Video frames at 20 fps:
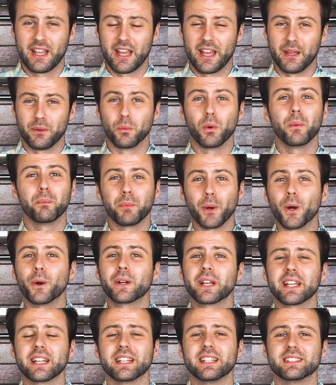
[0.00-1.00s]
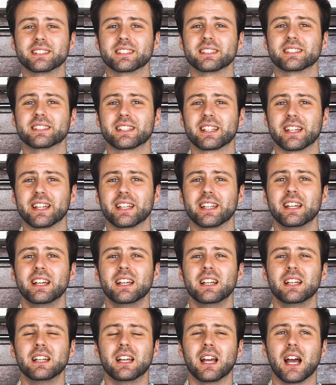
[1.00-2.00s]
And what bonking is that
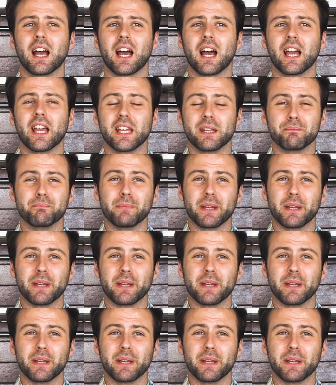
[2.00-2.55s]
it